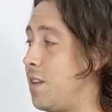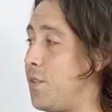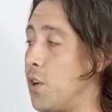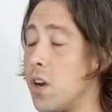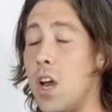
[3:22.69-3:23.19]
And
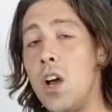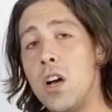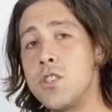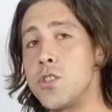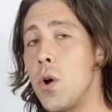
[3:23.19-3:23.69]
if you're
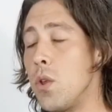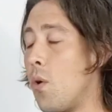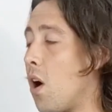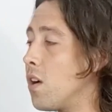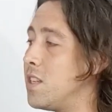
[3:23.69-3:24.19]
a
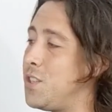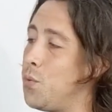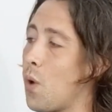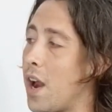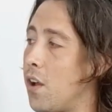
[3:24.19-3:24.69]
solo artist,
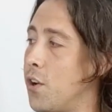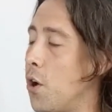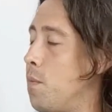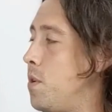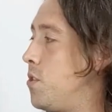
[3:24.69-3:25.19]
you write all
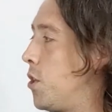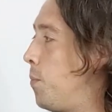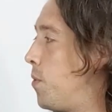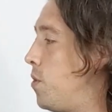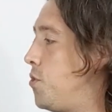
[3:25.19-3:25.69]
your own music,
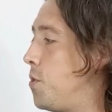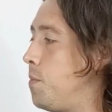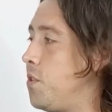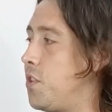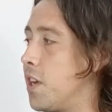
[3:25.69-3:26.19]
you produce
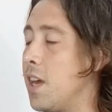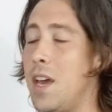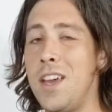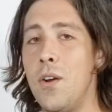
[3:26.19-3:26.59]
your music,